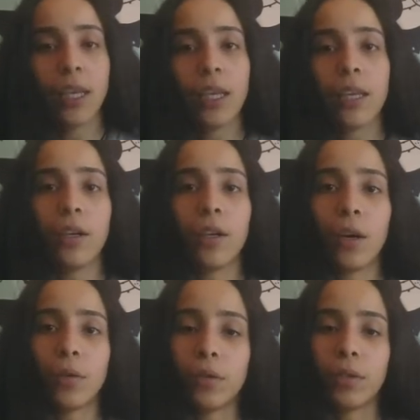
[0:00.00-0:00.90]
you
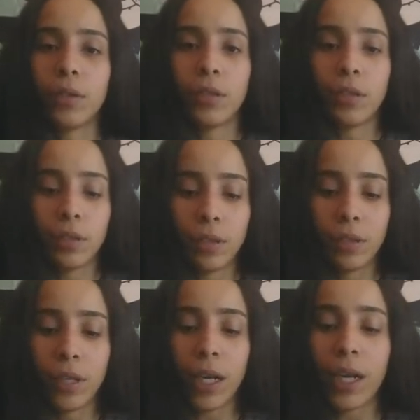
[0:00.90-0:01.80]
know,
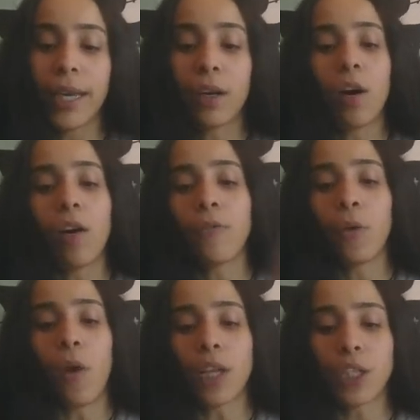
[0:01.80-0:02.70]
click off
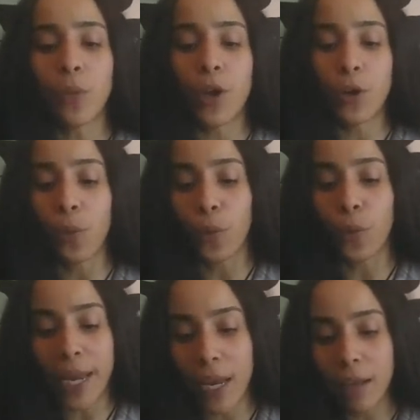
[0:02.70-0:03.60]
or watch it when you're
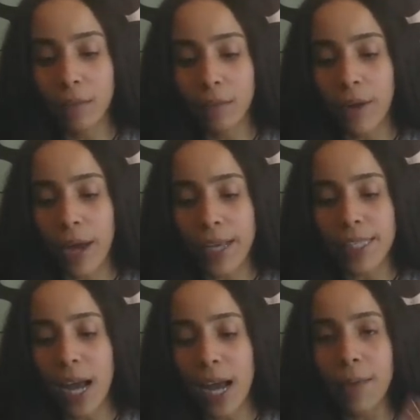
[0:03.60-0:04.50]
ready. Divine
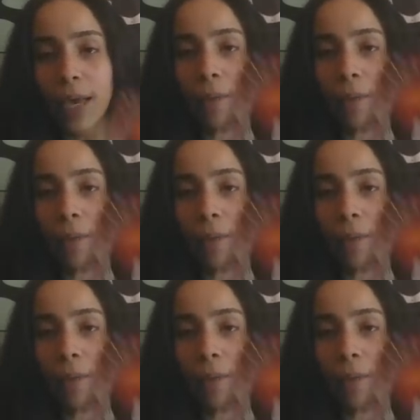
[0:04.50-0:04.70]
timing,